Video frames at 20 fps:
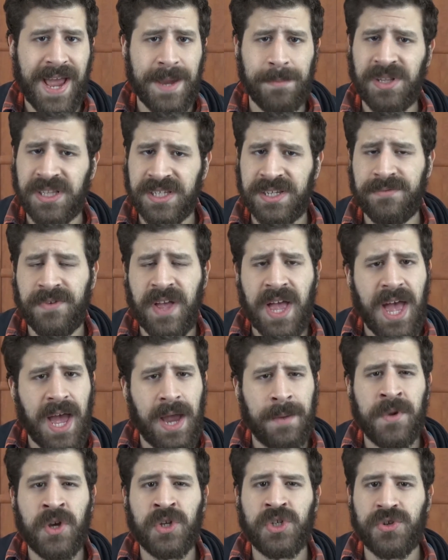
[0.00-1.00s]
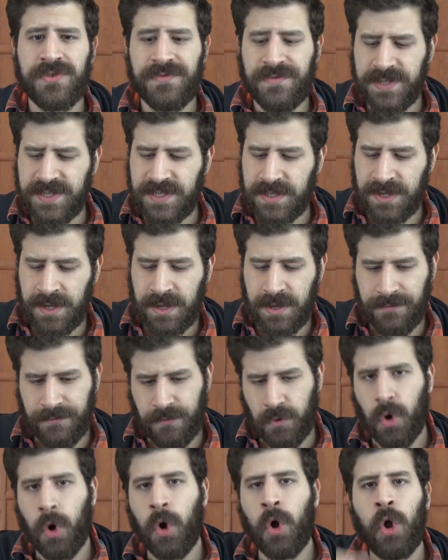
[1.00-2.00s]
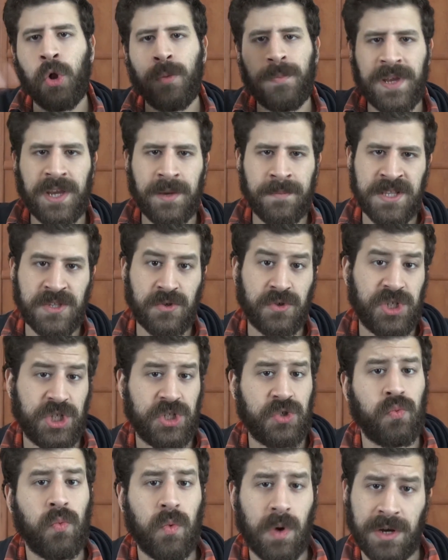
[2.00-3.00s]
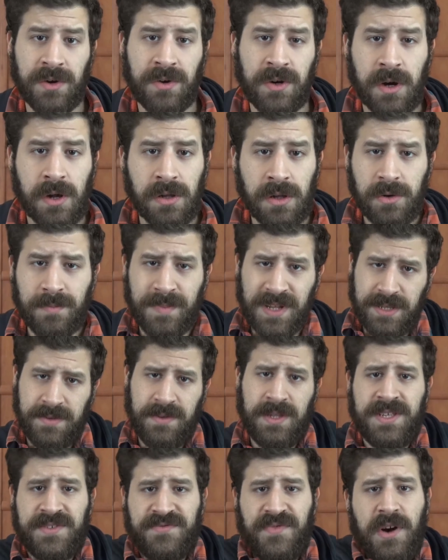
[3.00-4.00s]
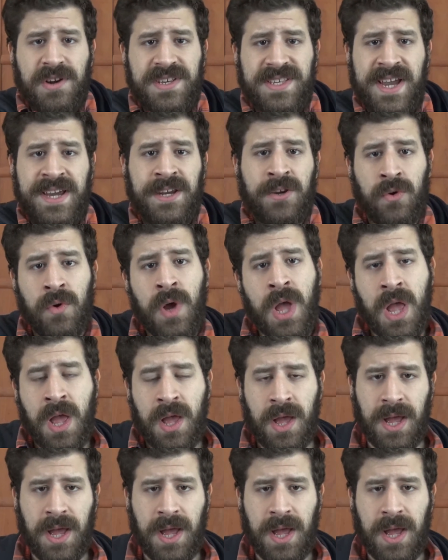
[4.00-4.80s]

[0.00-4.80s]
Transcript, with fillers: I believe, I'm not sure if it's uh, for all pigments or just watercolor, but as far as I know,